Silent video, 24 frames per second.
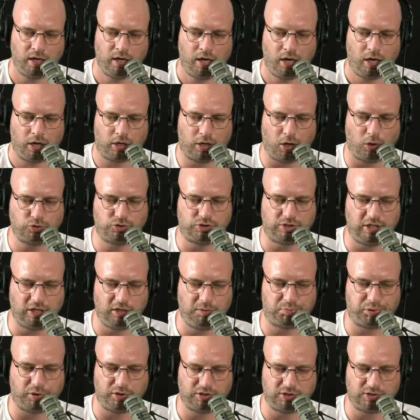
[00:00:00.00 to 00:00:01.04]
Coach T
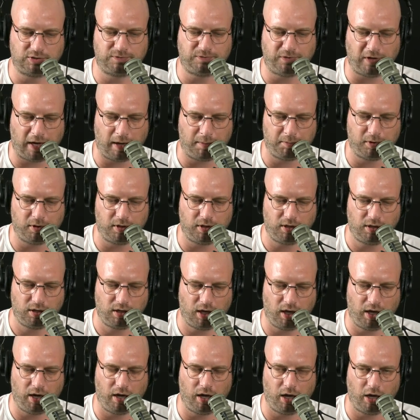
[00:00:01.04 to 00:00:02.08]
preaches family,
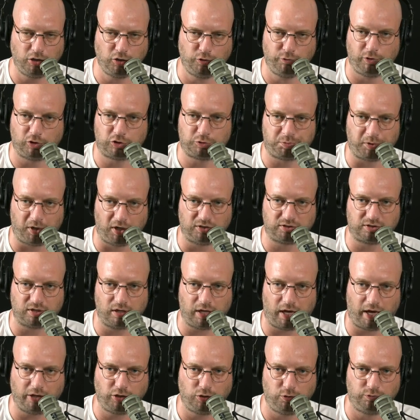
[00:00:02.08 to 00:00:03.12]
and uh, you've experienced a
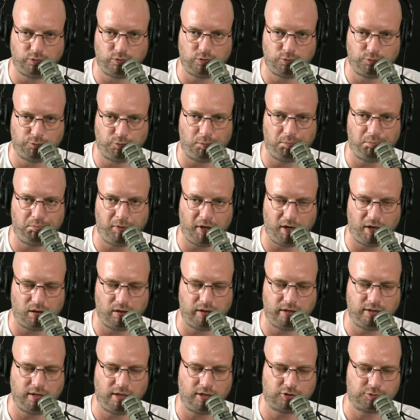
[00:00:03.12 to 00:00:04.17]
lot. You you've
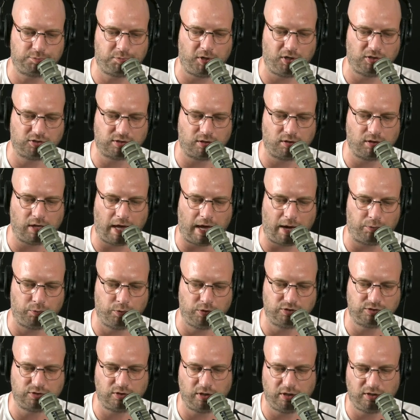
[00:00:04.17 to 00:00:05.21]
admittedly experienced a lot
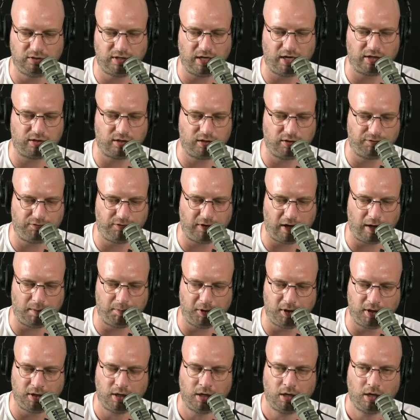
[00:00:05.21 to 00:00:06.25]
recently, death in the
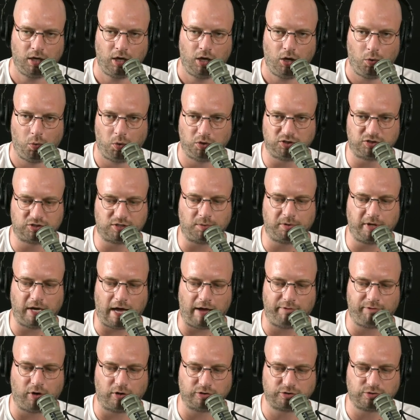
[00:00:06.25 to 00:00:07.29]
family, which is something
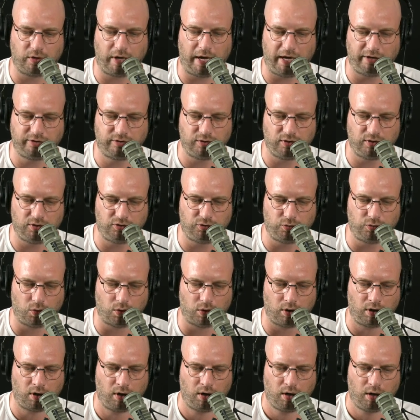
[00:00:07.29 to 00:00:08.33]
I've also had to
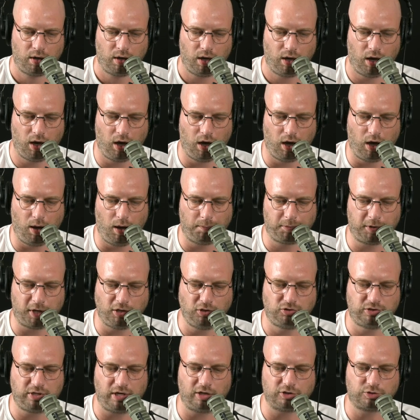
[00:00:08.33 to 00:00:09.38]
endure. Um, can you
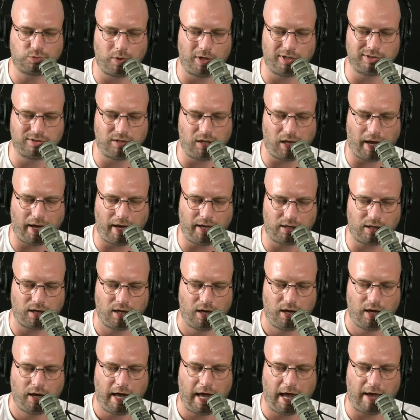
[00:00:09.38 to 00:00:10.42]
tell us what it's like
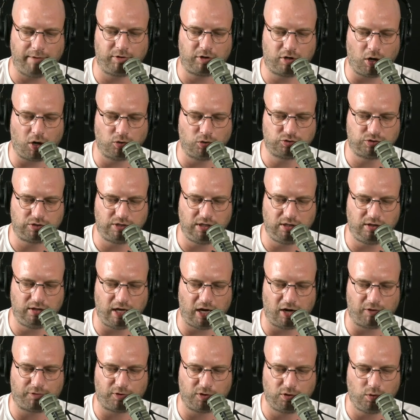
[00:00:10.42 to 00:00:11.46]
having Coach T
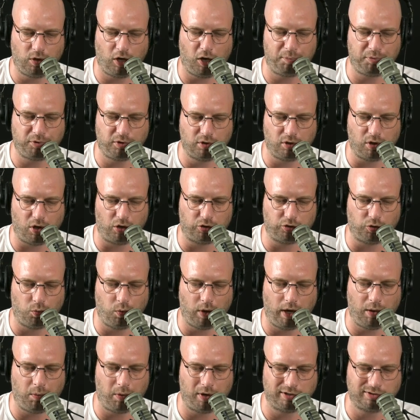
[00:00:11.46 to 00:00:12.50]
there for you, helping you along the
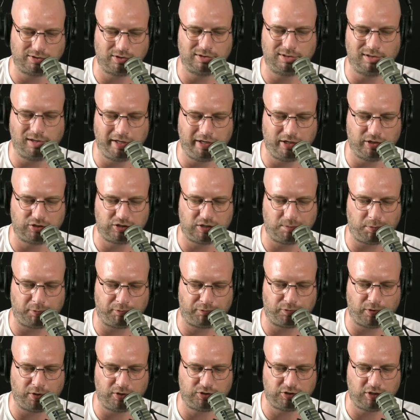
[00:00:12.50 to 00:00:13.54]
way? What does his leadership and
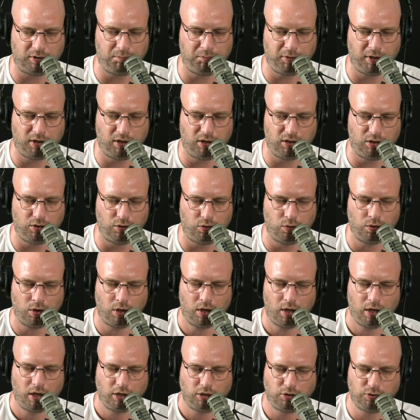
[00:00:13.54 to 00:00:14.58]
friendship mean to you?
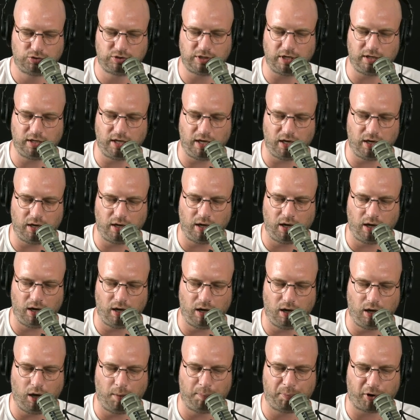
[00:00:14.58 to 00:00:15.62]
You said that
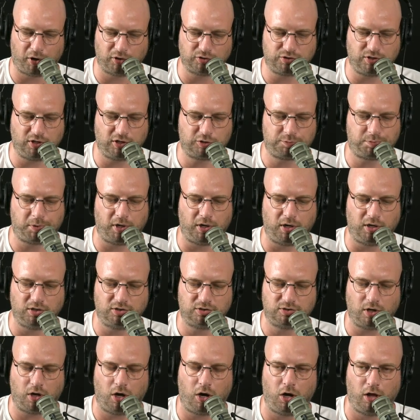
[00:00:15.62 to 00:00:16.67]
uh, a person
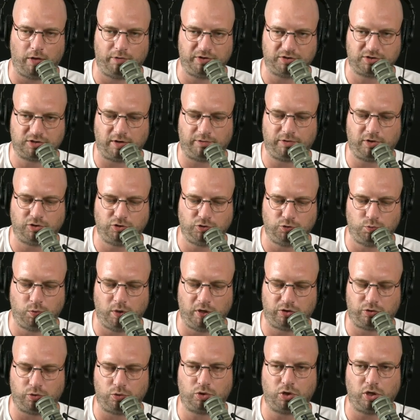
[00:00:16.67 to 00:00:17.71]
experienced all the stuff that you
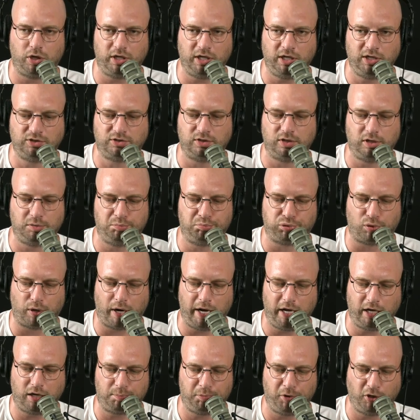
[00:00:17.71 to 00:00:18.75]
went through could easily
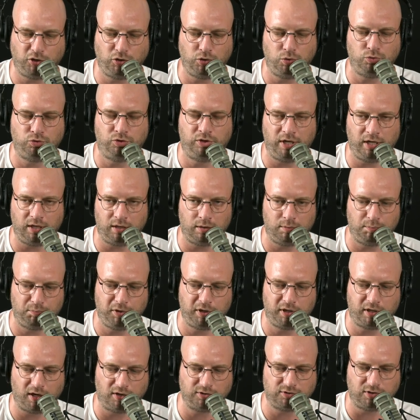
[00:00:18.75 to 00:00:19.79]
break, but you didn't
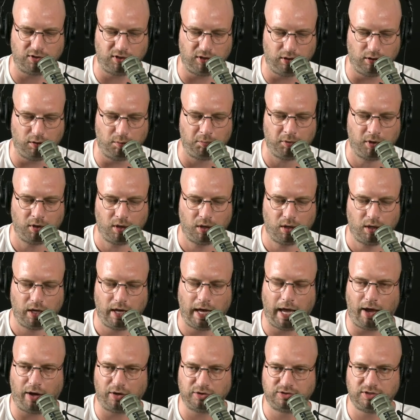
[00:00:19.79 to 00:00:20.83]
because of him.
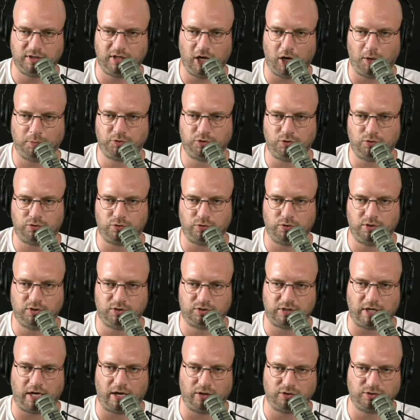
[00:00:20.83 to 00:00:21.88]
How has he helped you through these
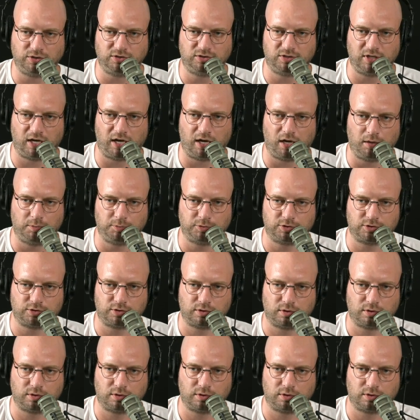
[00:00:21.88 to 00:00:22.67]
challenging times?